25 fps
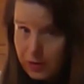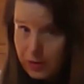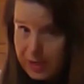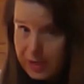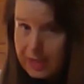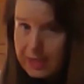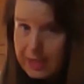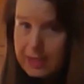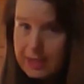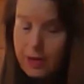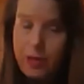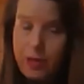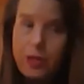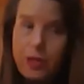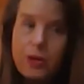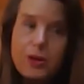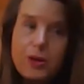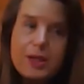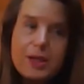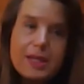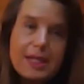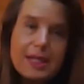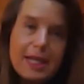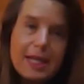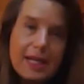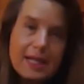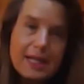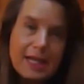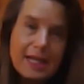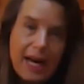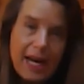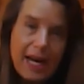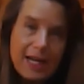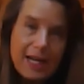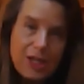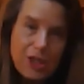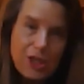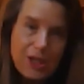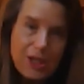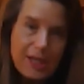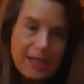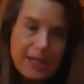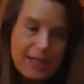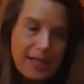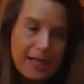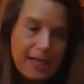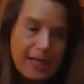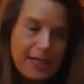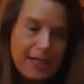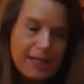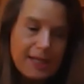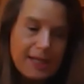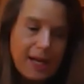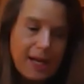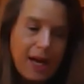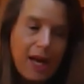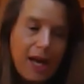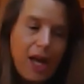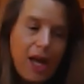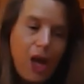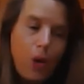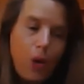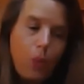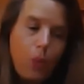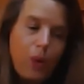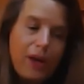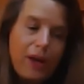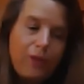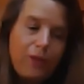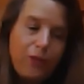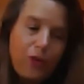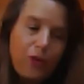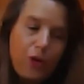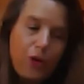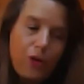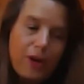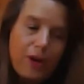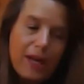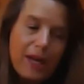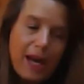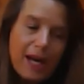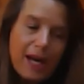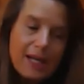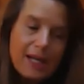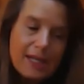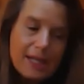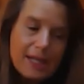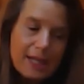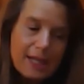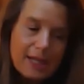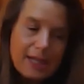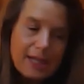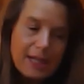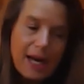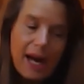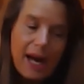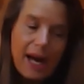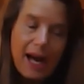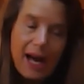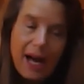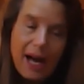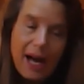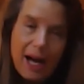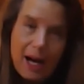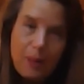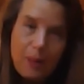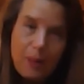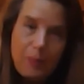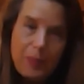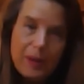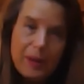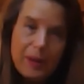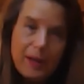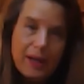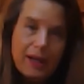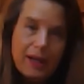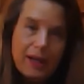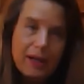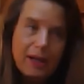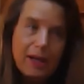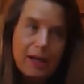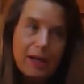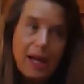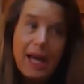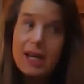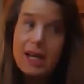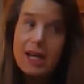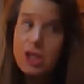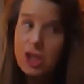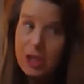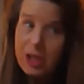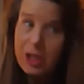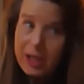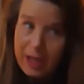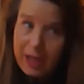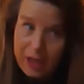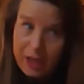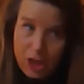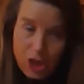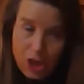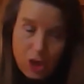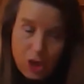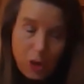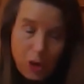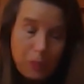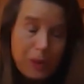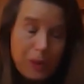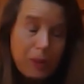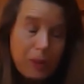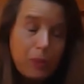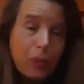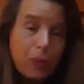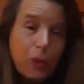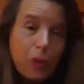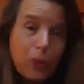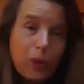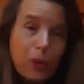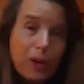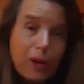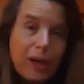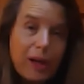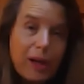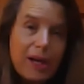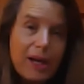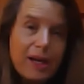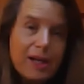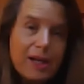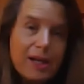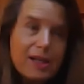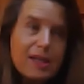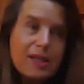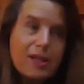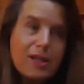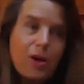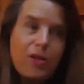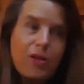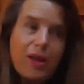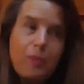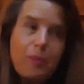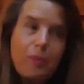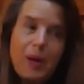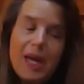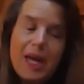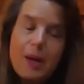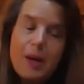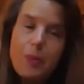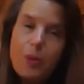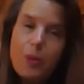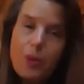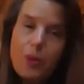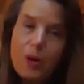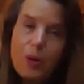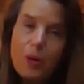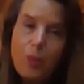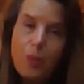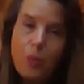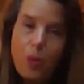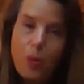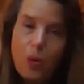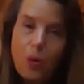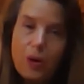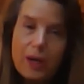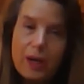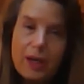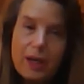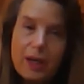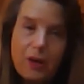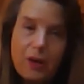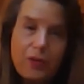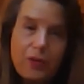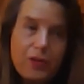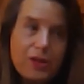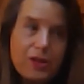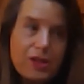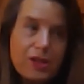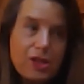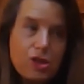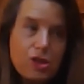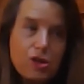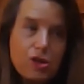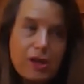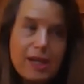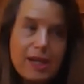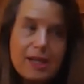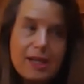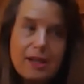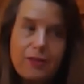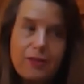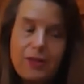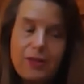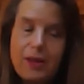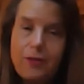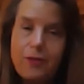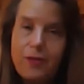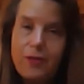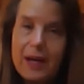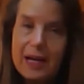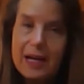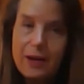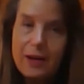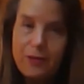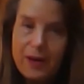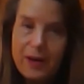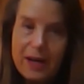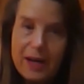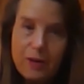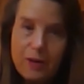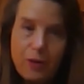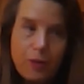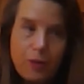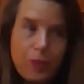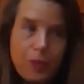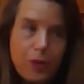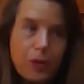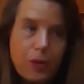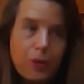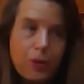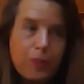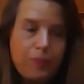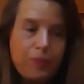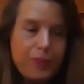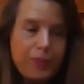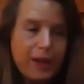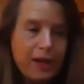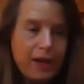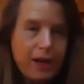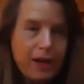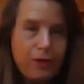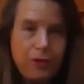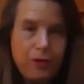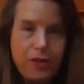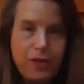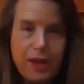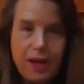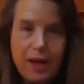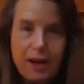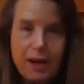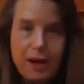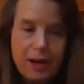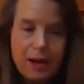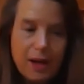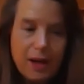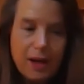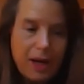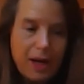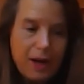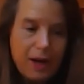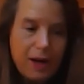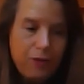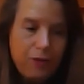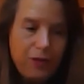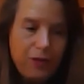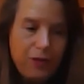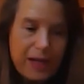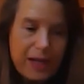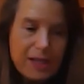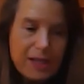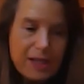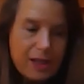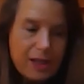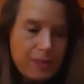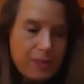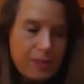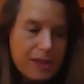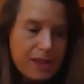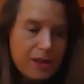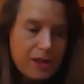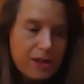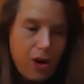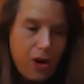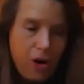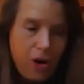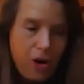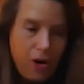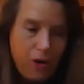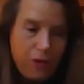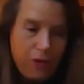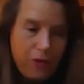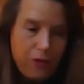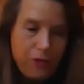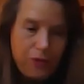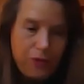and third sector agencies. We've created a hub in a shopping mall so that people can walk in off the street if they're feeling vulnerable, if they're victims of